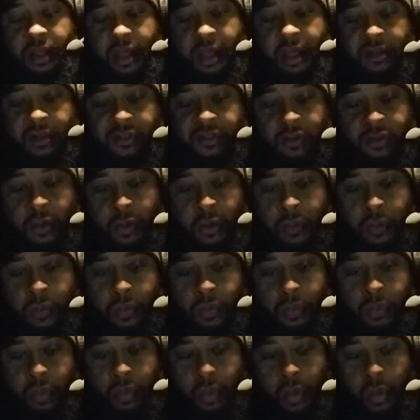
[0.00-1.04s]
And
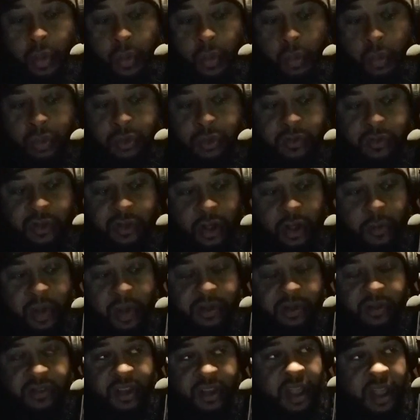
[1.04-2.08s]
so when you talk about
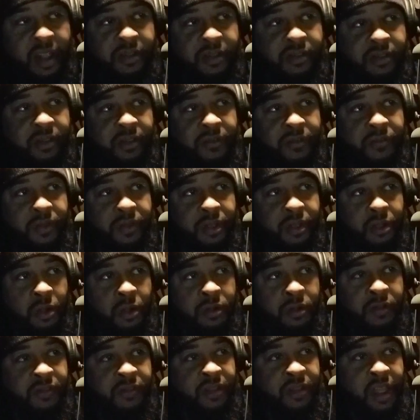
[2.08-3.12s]
the scientific
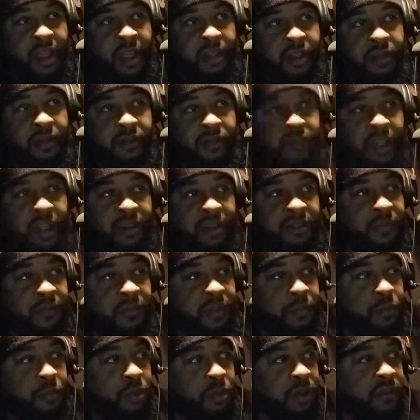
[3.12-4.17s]
or the
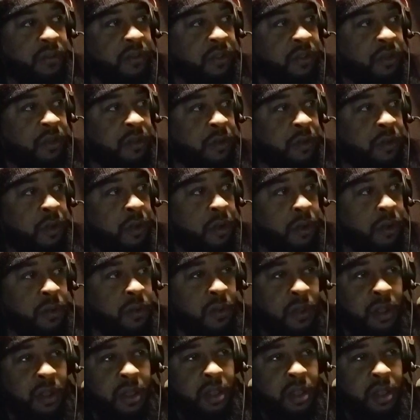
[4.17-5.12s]
scientific priesthood or